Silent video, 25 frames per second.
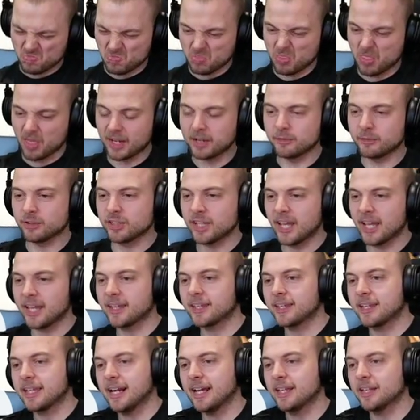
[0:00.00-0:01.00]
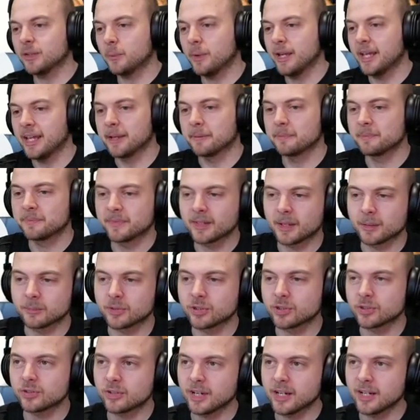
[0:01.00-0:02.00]
and it was like get out of the way I'm
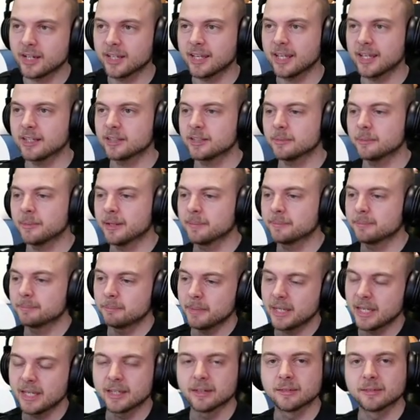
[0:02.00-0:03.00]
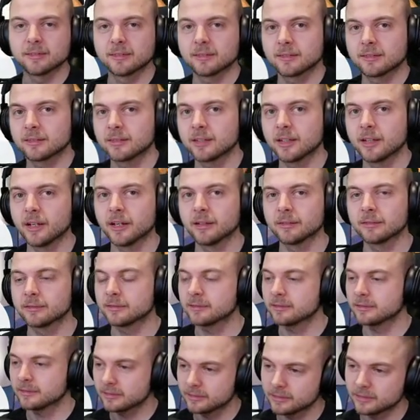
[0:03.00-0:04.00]
just trying to get to my meeting you know
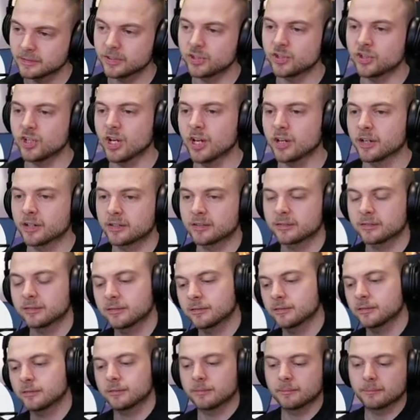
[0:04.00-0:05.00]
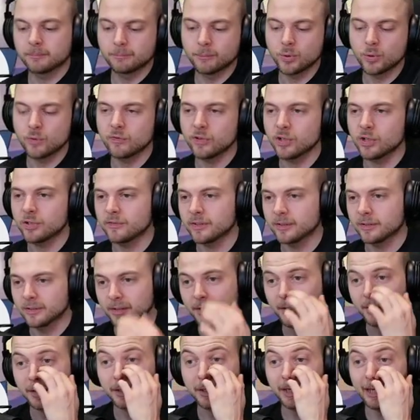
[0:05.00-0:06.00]
you jerk move over
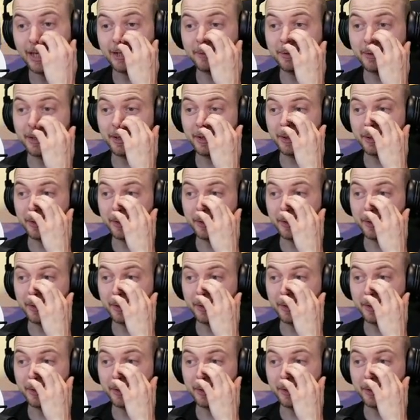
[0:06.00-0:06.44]
anyway